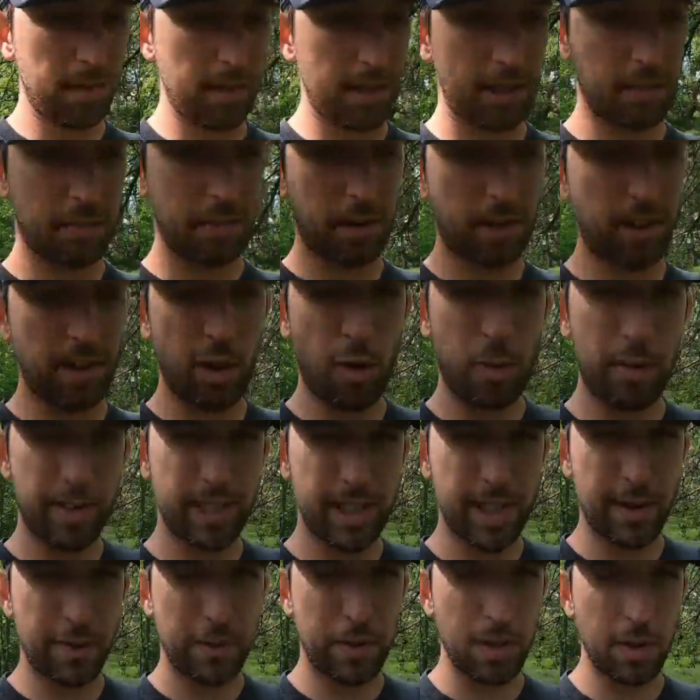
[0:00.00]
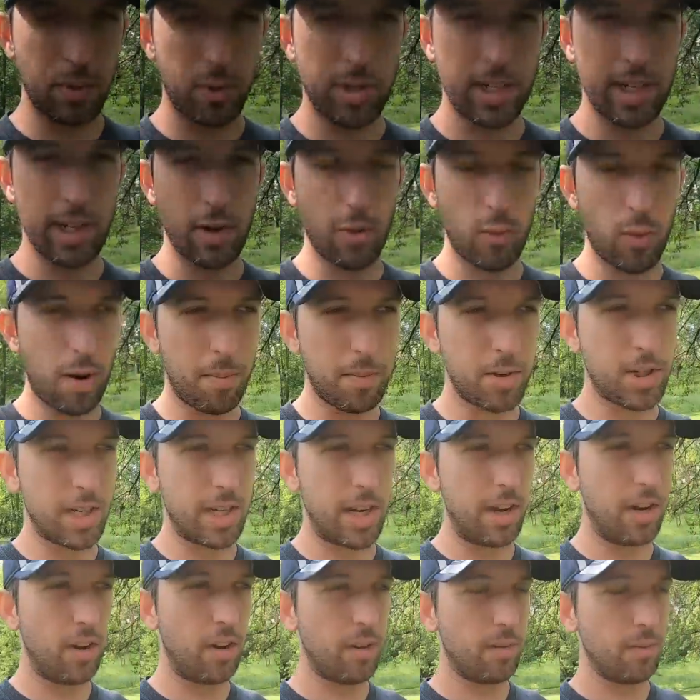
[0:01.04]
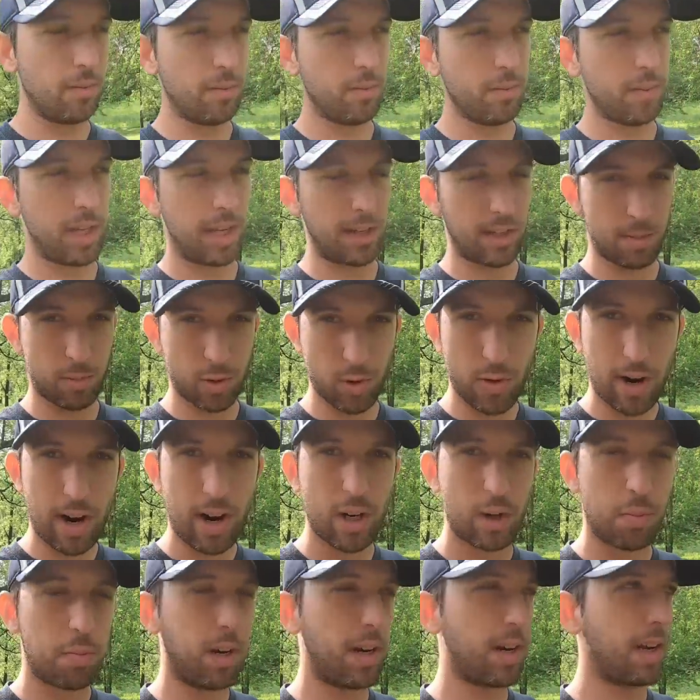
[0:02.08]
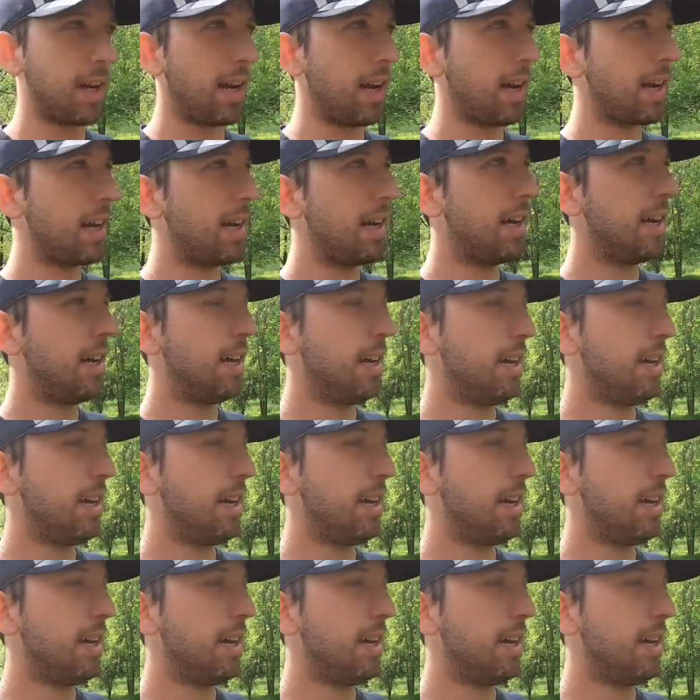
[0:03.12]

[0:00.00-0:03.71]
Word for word: it's been a little bit different. We did a rummage sale, did some trash picking,